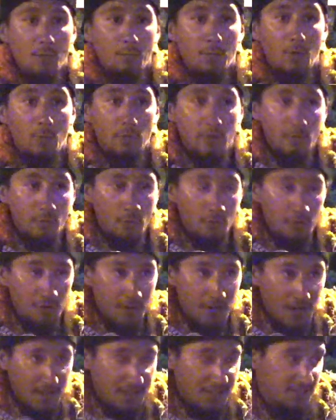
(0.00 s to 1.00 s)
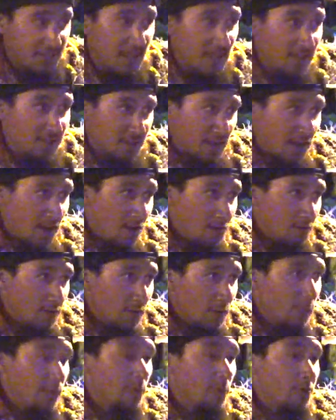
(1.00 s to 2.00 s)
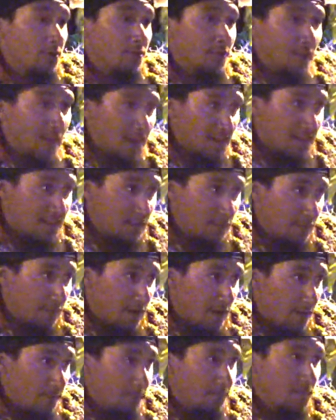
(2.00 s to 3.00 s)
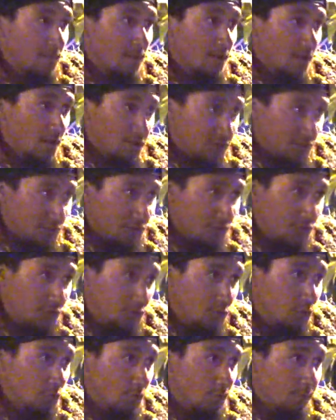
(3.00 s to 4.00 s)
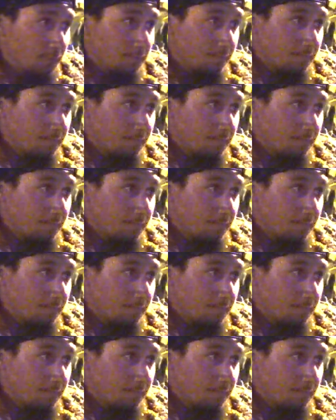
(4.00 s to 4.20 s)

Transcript: But we will not stand down and we will not give up until you do.